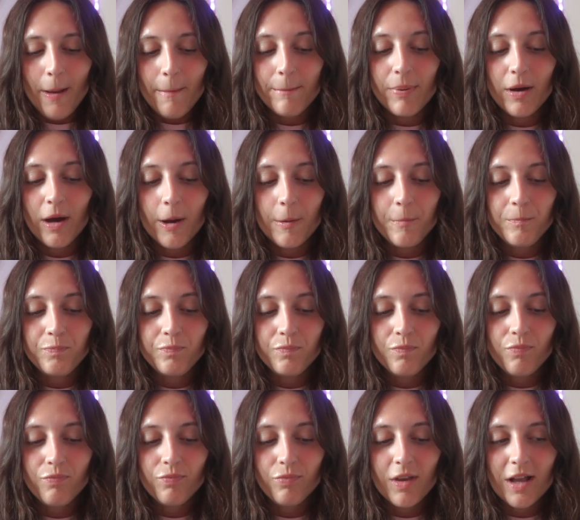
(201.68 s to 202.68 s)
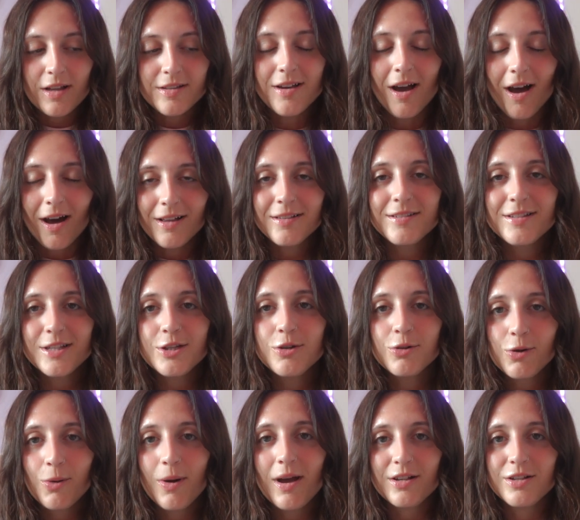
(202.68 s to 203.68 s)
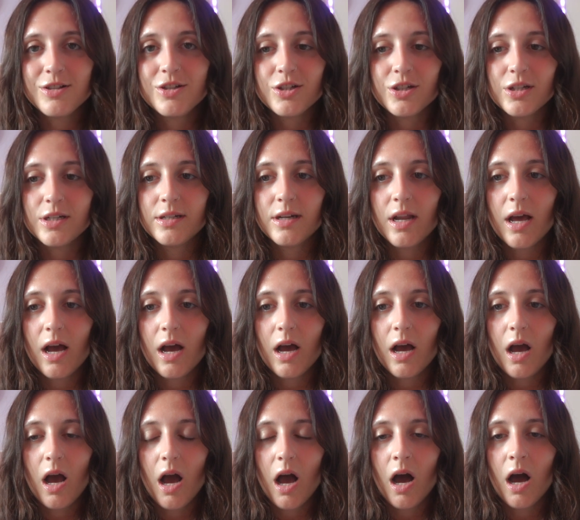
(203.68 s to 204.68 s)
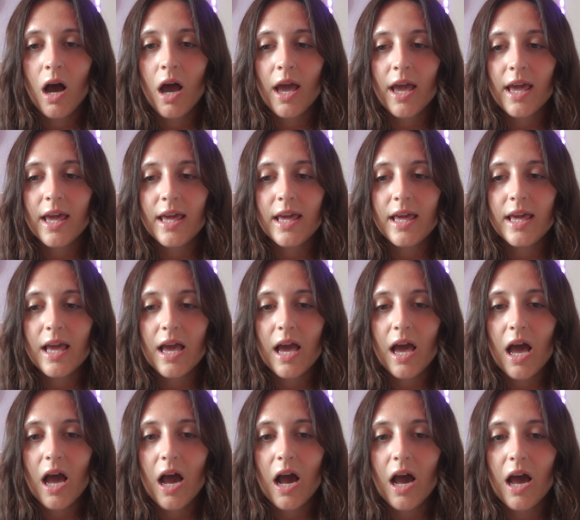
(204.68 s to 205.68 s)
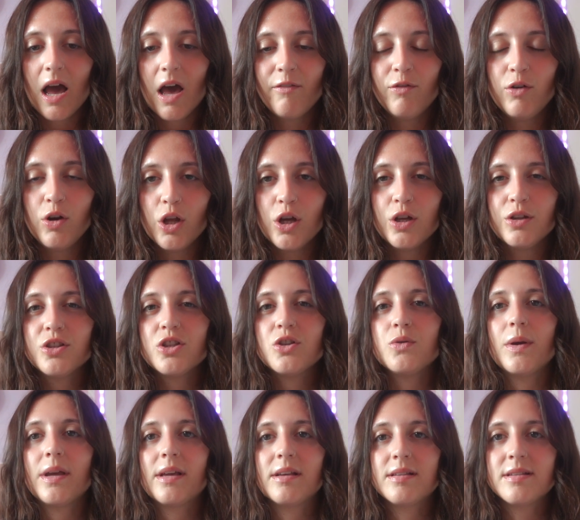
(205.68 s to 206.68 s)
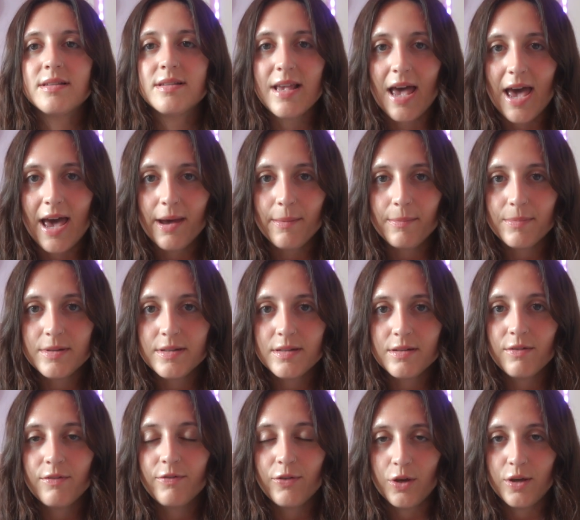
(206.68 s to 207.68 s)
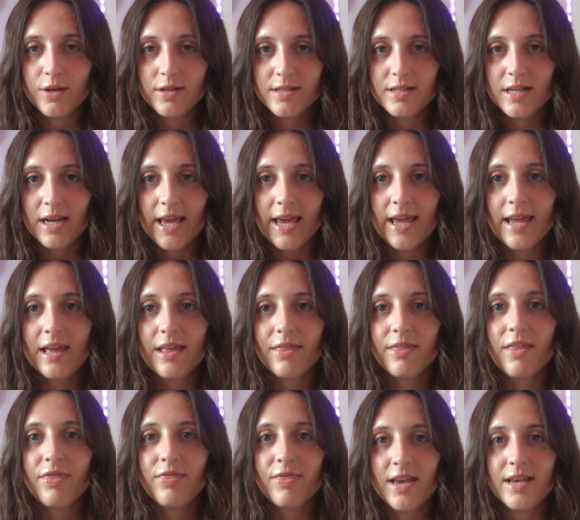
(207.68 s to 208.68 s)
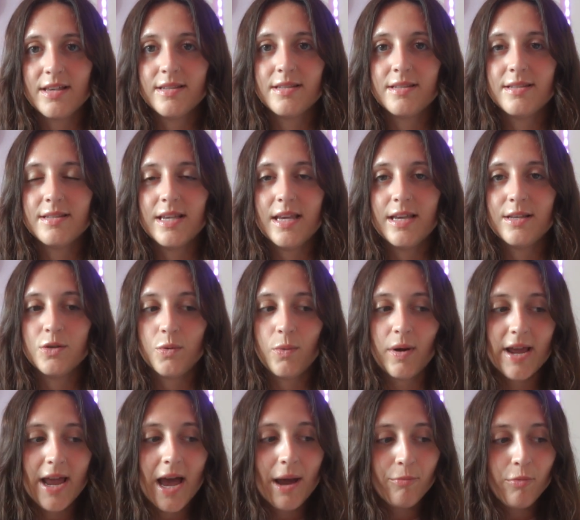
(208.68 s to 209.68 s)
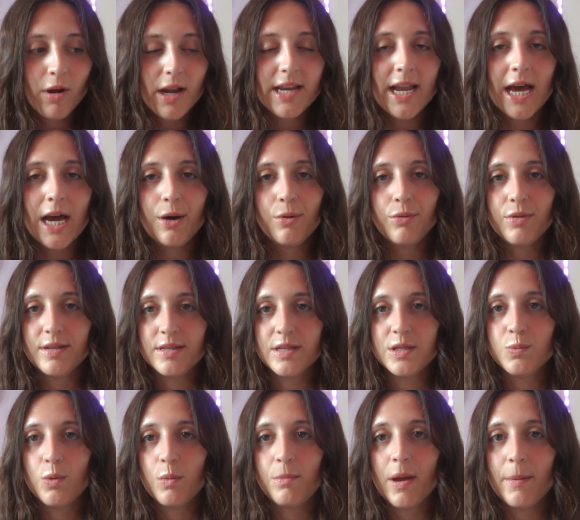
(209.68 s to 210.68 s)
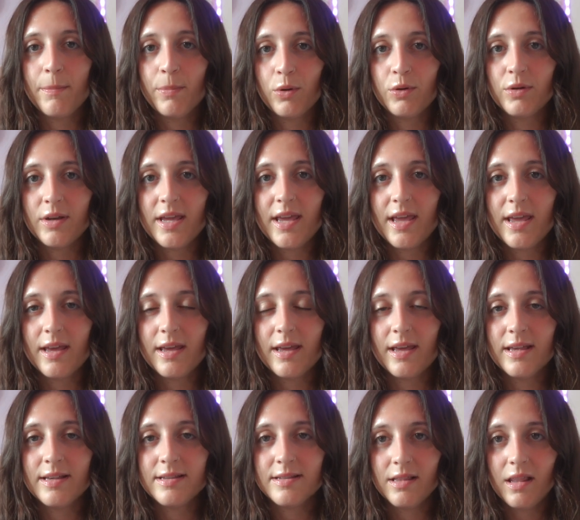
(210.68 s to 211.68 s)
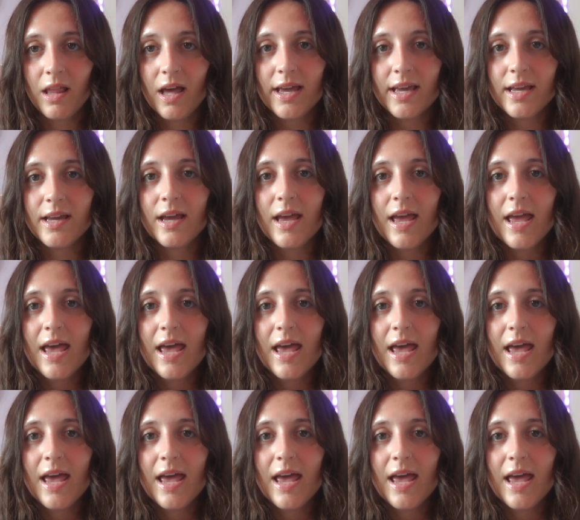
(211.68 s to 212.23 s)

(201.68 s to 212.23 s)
But to answer your question, I have learned to accept, firstly, that this is who I am right now, this is what my body is like,